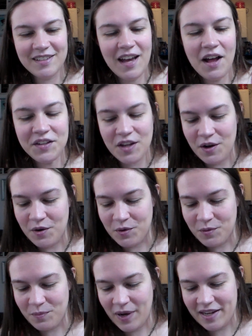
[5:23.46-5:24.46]
Y'all
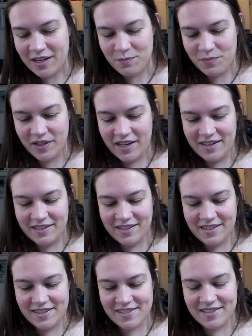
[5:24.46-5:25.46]
know my complaint
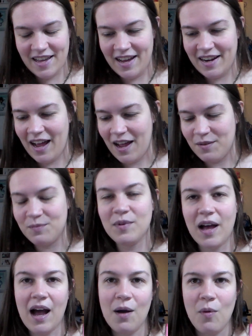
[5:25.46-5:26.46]
is that
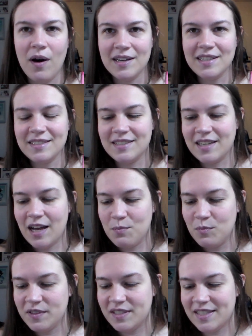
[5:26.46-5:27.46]
I want it to
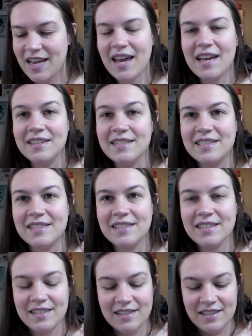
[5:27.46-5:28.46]
come with
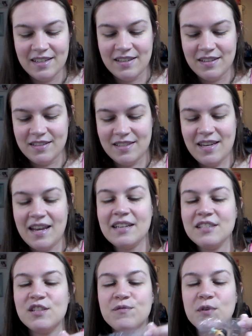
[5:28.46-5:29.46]
stands.
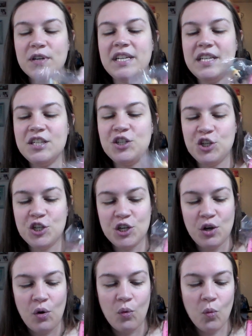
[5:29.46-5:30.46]
Stands for
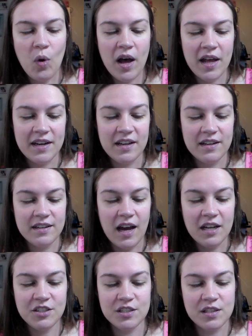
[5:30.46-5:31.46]
each one,
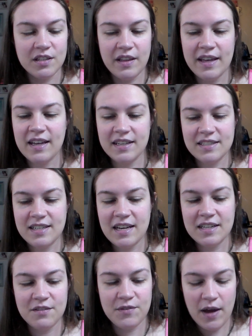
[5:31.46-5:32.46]
not just like a
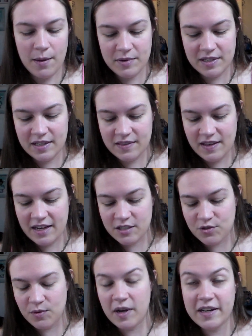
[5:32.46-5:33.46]
stand if you happen to get the
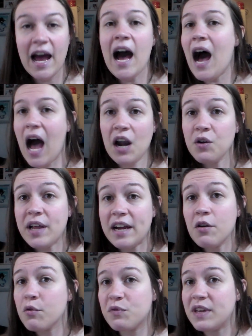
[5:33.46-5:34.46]
extra one. I don't
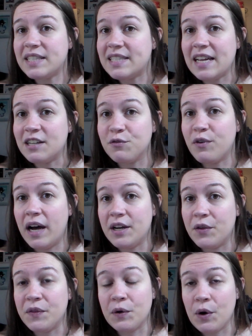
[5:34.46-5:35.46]
care if they stand fine
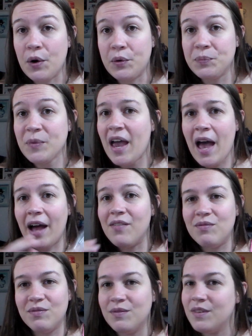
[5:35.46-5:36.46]
on their own.
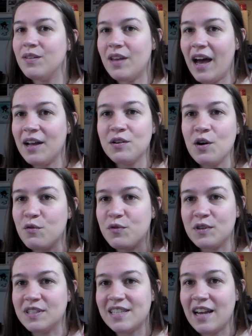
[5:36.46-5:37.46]
I don't know if
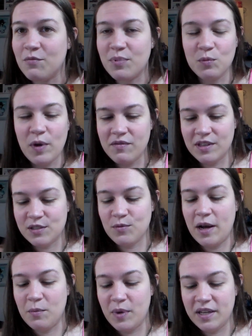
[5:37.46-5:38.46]
you can see, I've been waving this
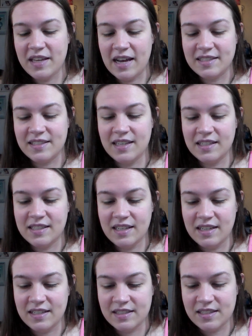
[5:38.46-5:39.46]
around, but yes, this
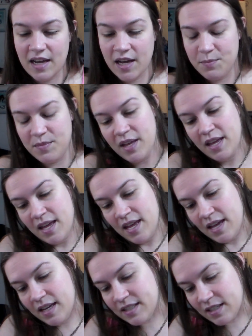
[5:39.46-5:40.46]
is,
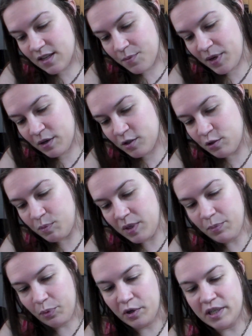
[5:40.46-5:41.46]
it does appear to
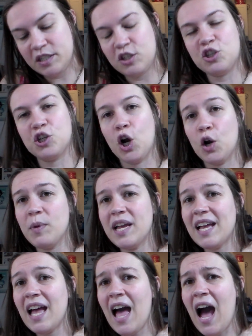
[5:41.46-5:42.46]
be Prince
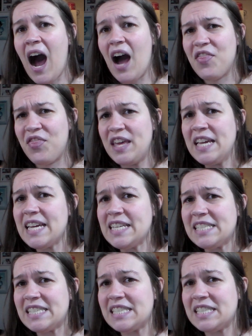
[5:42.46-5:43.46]
Charming. I think
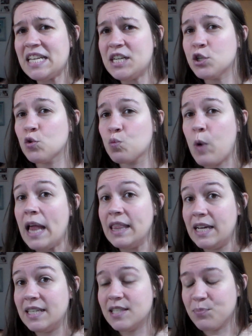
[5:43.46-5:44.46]
it's
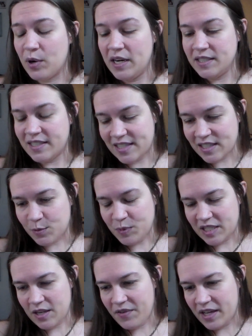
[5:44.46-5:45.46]
Cinderella's prince
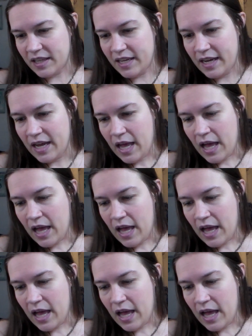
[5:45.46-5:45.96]
specifically.